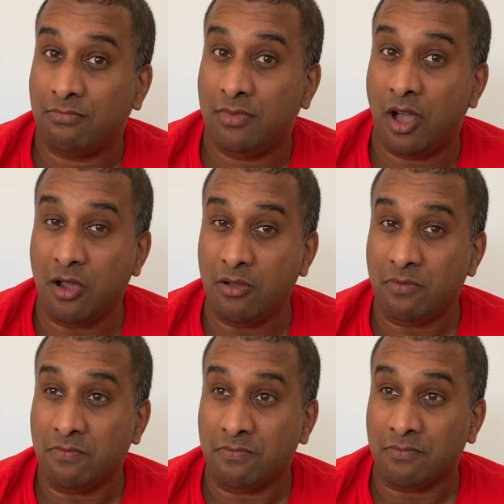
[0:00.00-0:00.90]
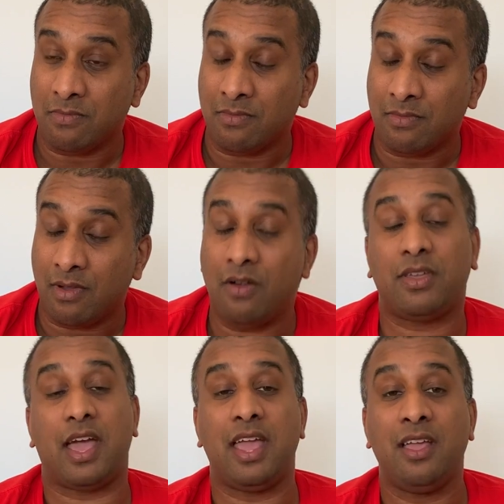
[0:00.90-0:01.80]
No?
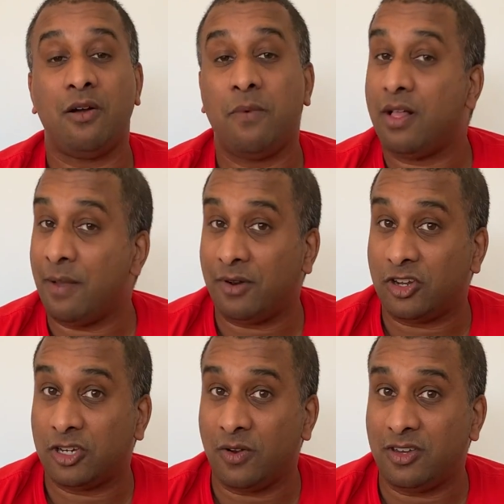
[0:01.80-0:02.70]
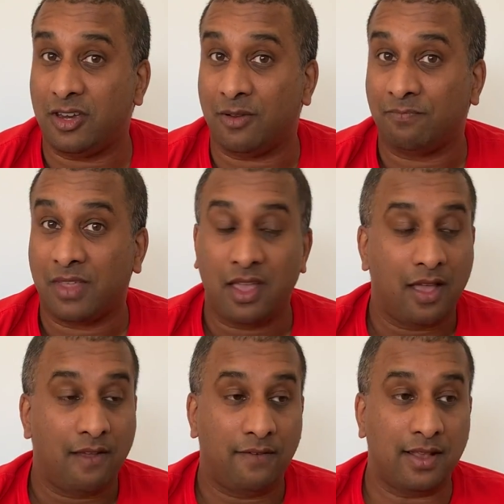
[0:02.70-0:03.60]
Okay, well, I'm gonna show it to you.
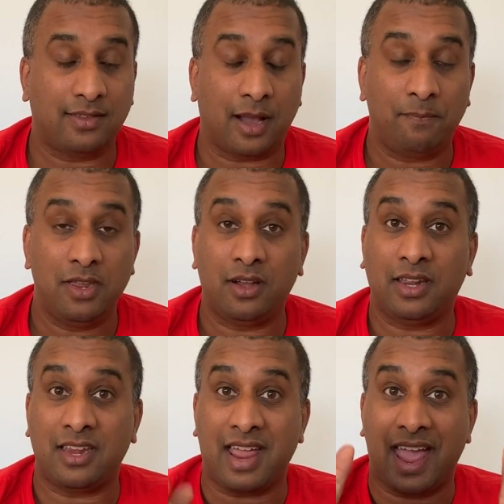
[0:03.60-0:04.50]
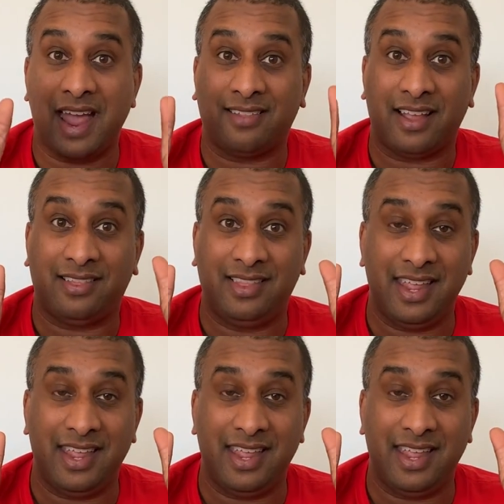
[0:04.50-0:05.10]
First up, you gotta get your hands like